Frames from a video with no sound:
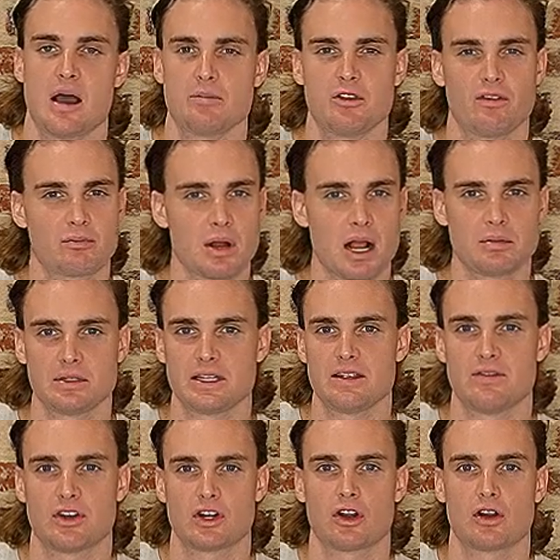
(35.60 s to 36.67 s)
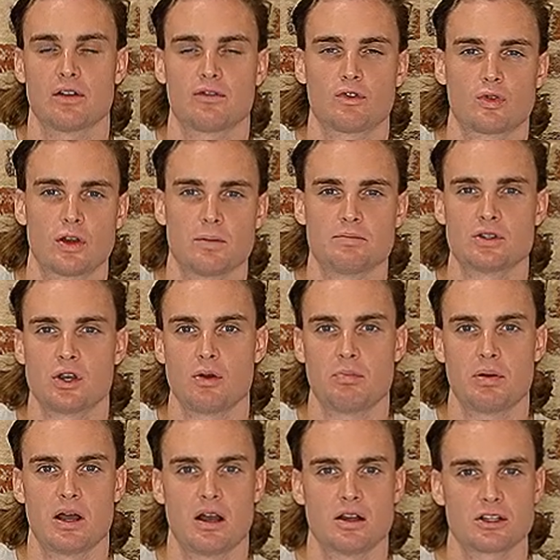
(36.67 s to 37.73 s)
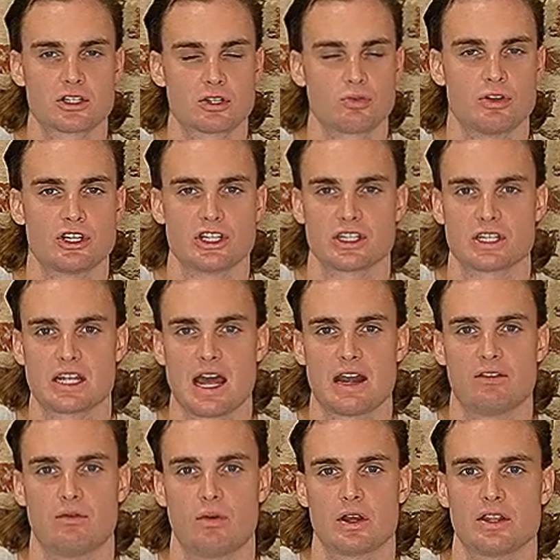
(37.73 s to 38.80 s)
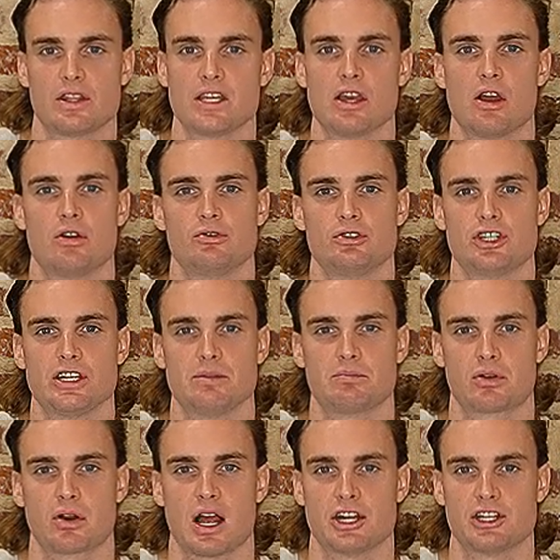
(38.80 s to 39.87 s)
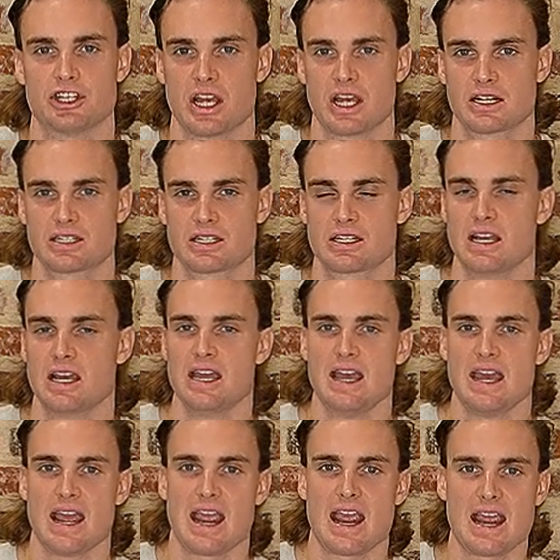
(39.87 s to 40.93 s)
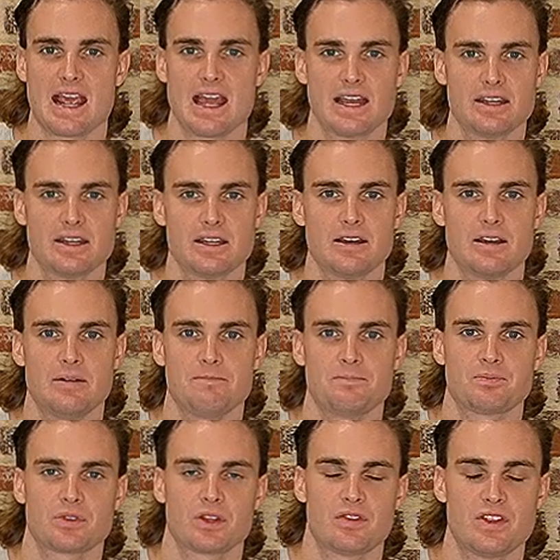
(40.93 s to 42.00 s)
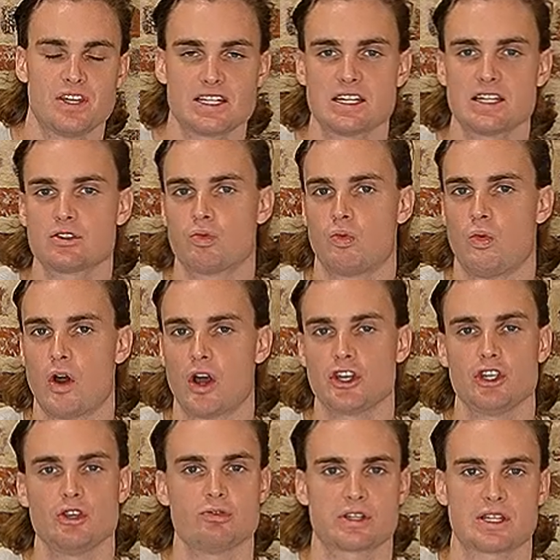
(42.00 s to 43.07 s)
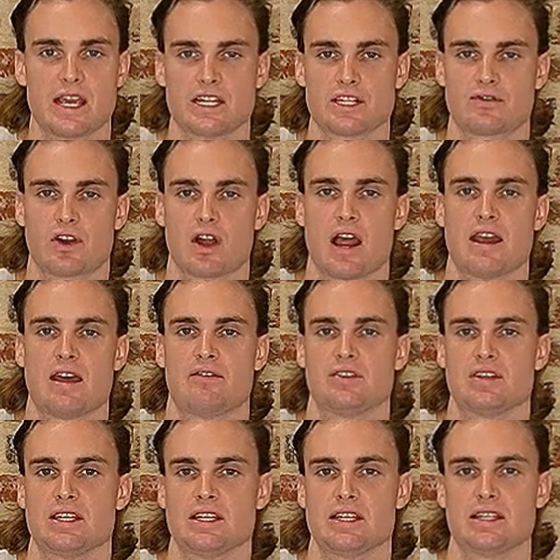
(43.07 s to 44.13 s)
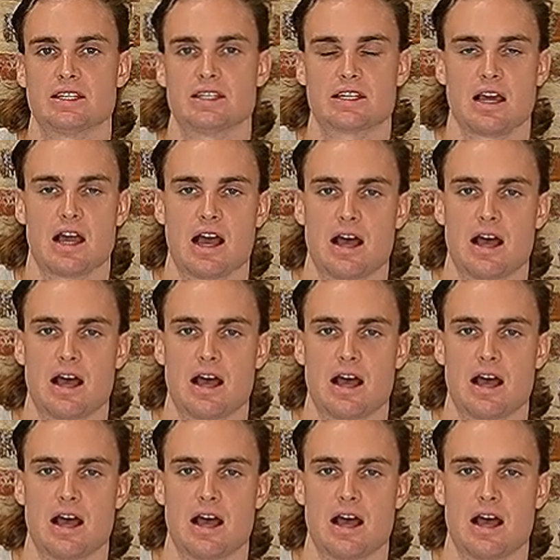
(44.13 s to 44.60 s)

You've probably even heard of CryptoPunks, which is kind of one of the OG projects. And this is one use case for NFTs.